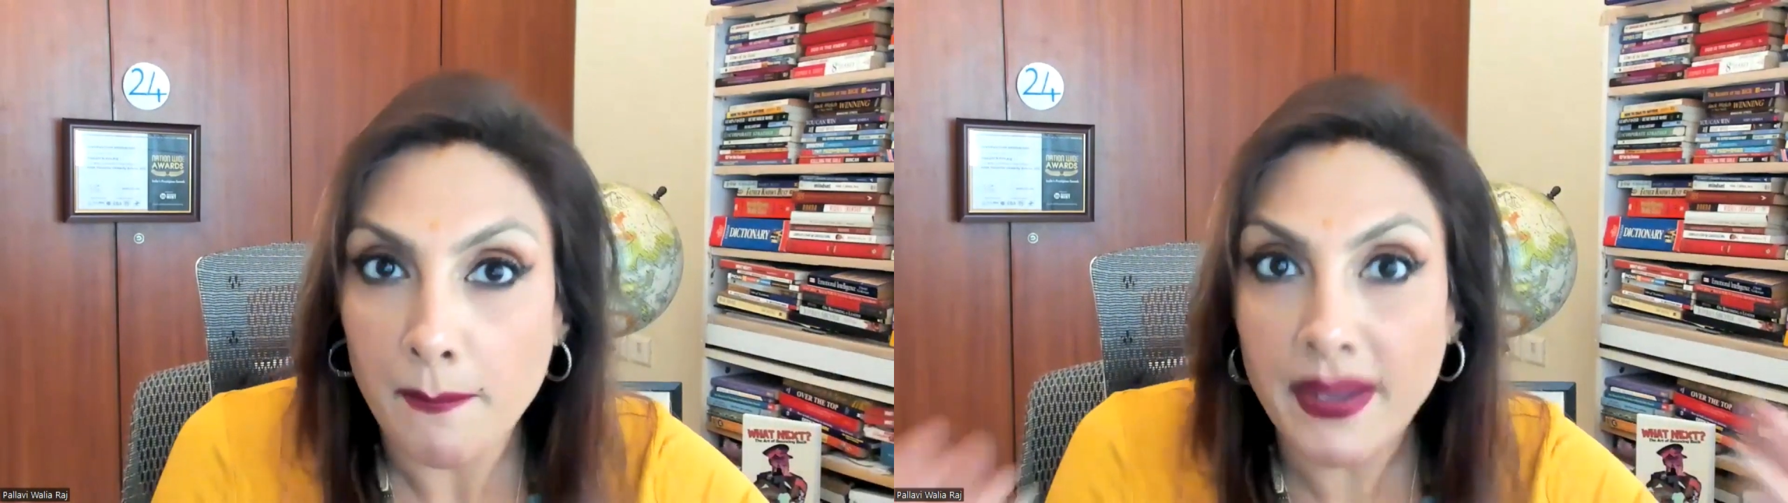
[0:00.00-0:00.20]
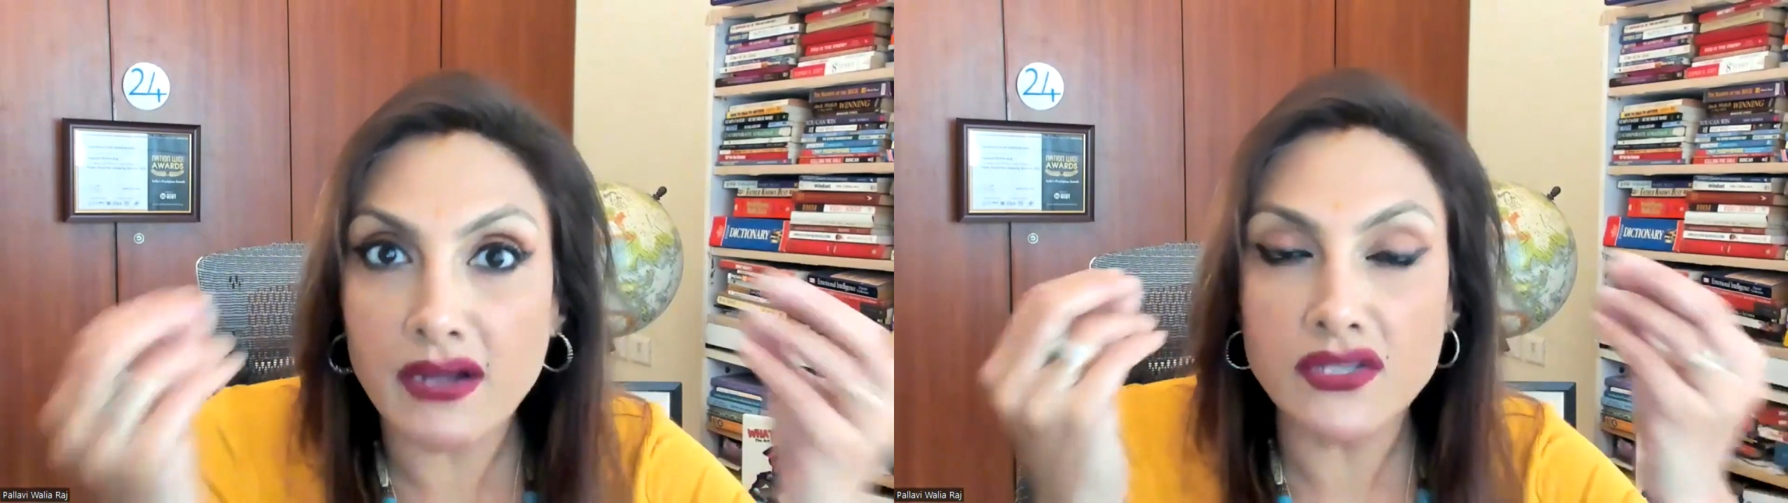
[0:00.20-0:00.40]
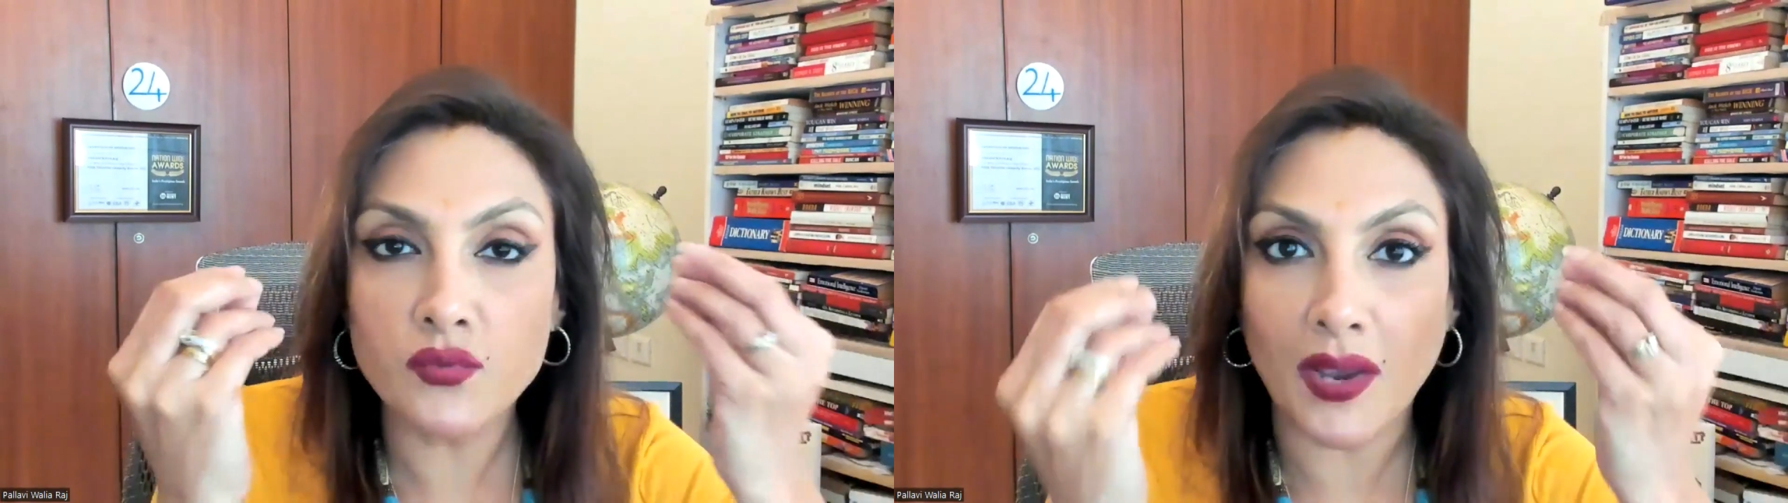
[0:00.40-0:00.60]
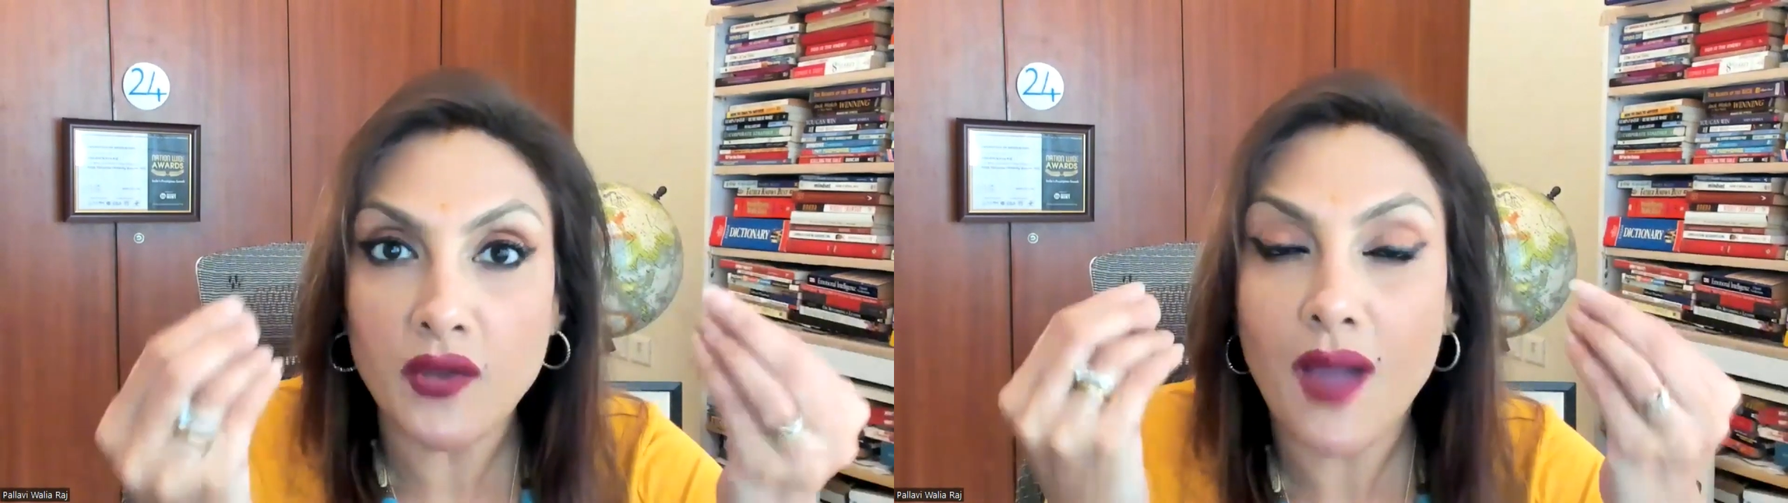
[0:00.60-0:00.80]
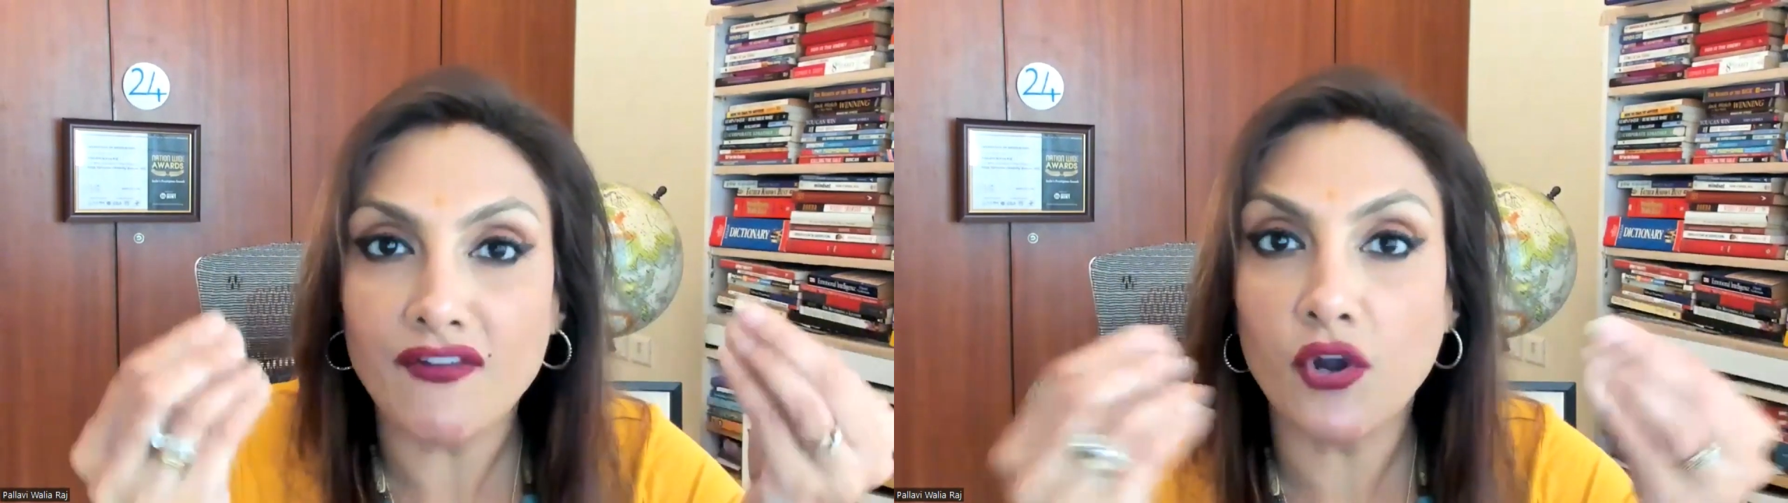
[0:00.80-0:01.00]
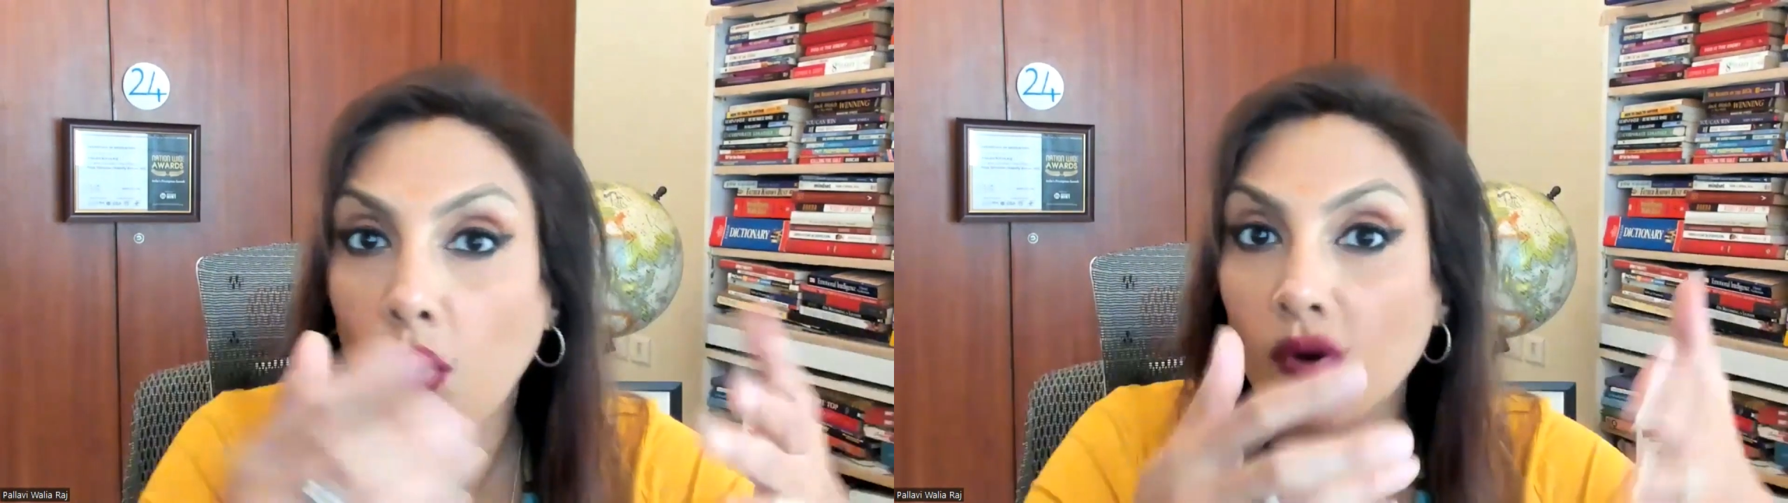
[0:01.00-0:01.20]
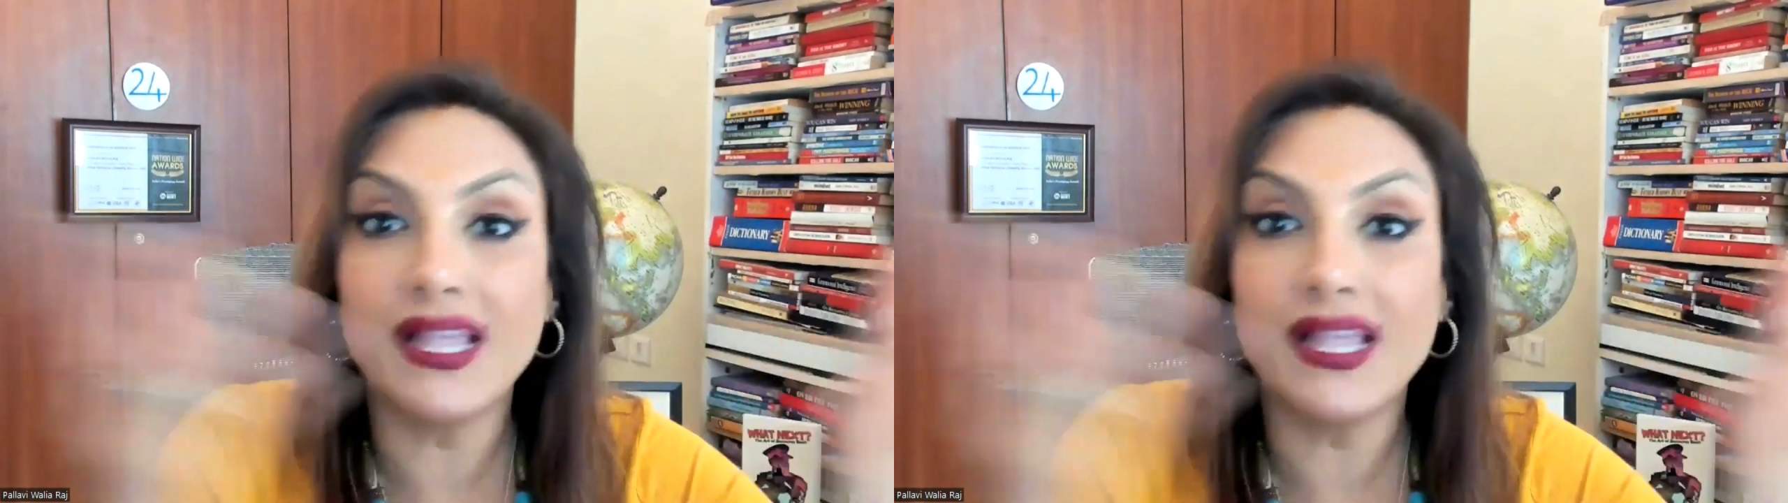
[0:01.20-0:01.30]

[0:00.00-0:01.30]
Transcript: Because when you have a code,